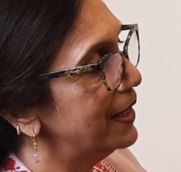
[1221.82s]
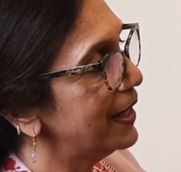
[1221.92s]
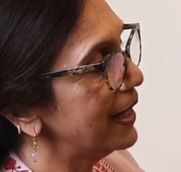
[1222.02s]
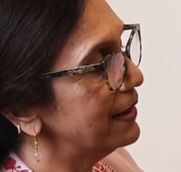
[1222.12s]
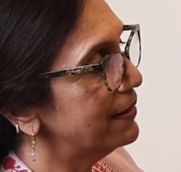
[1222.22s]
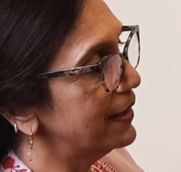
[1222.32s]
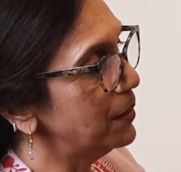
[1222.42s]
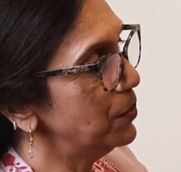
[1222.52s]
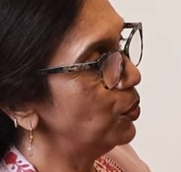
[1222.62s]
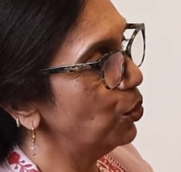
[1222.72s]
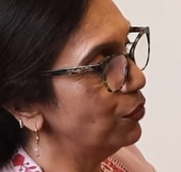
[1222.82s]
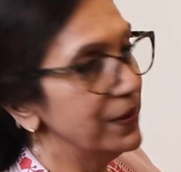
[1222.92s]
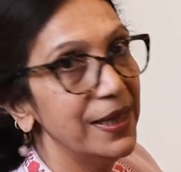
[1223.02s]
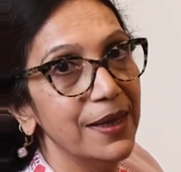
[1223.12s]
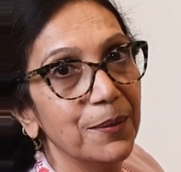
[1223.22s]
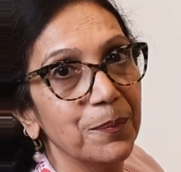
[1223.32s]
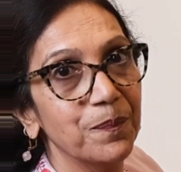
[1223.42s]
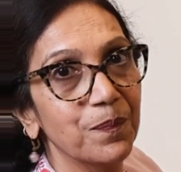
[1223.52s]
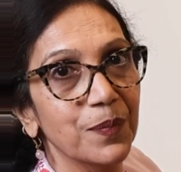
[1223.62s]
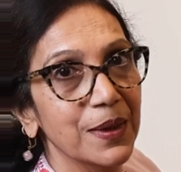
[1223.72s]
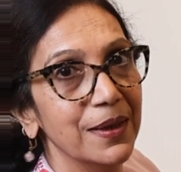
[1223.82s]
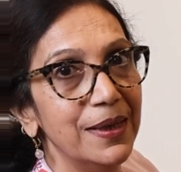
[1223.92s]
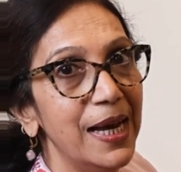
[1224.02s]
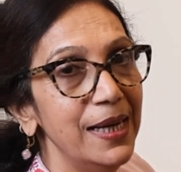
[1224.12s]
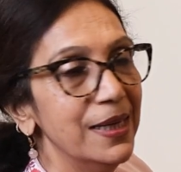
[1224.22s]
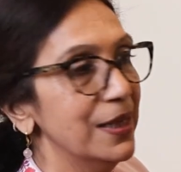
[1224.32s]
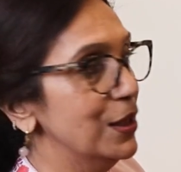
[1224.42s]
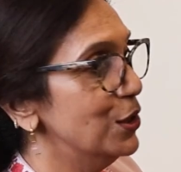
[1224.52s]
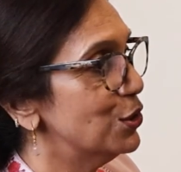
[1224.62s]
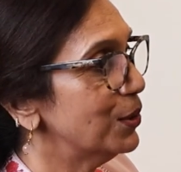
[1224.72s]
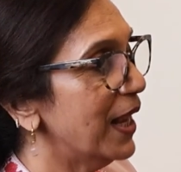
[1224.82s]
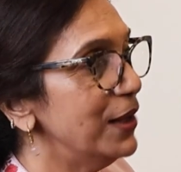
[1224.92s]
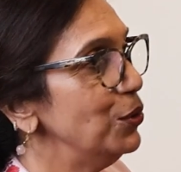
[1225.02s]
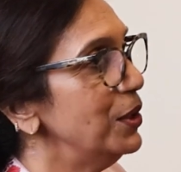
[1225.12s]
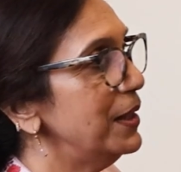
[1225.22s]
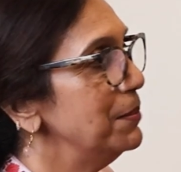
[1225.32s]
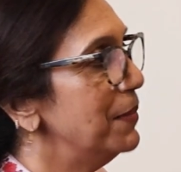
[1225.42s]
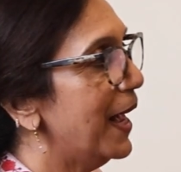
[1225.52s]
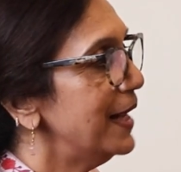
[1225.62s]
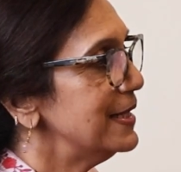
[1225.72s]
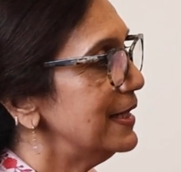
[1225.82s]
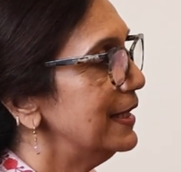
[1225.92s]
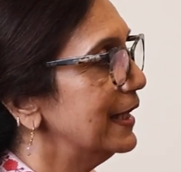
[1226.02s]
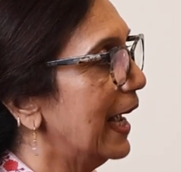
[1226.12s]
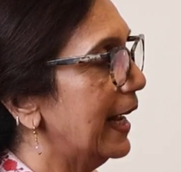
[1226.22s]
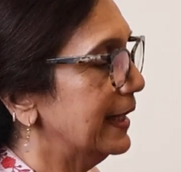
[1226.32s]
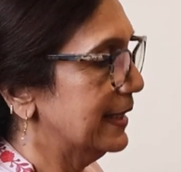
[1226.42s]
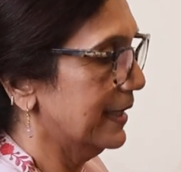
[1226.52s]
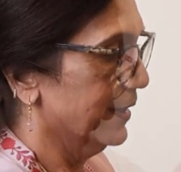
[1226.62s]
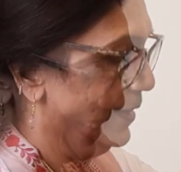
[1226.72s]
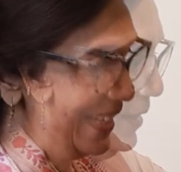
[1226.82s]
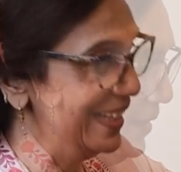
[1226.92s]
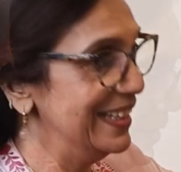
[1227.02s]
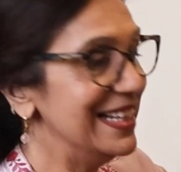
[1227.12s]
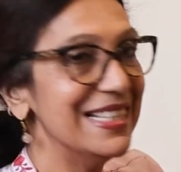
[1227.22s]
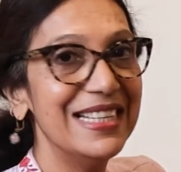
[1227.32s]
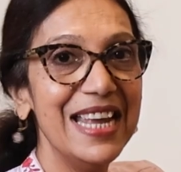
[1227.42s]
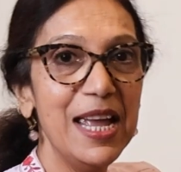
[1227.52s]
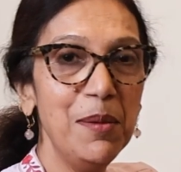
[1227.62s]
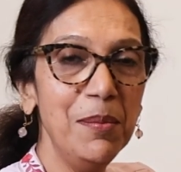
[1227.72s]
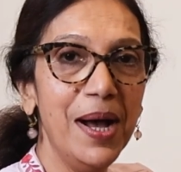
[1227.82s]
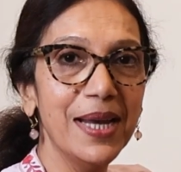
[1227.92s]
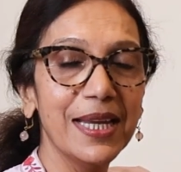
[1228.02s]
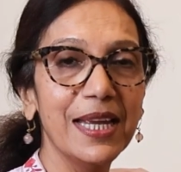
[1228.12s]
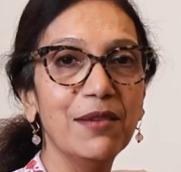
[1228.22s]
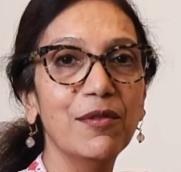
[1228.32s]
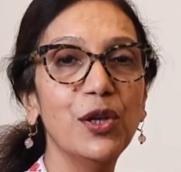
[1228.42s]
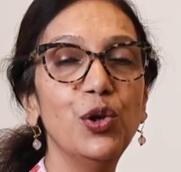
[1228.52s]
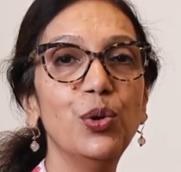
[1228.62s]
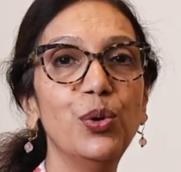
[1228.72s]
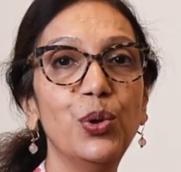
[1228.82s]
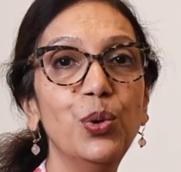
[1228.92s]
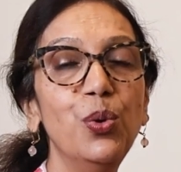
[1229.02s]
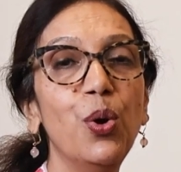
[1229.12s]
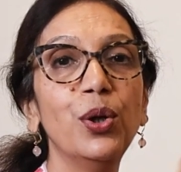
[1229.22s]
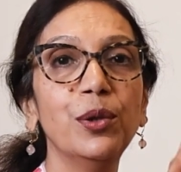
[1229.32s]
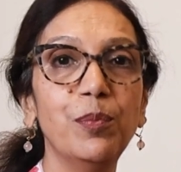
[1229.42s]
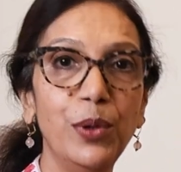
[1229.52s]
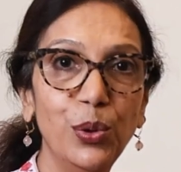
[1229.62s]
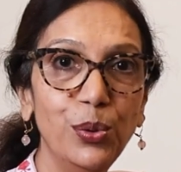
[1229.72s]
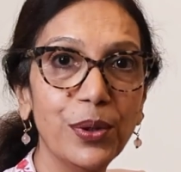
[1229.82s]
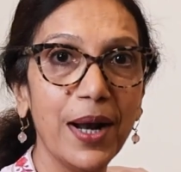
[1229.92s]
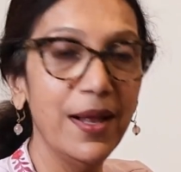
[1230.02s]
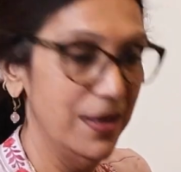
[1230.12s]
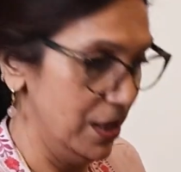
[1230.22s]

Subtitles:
10th rib over here, right? So can you imagine that? The same marking when you do on a pleura,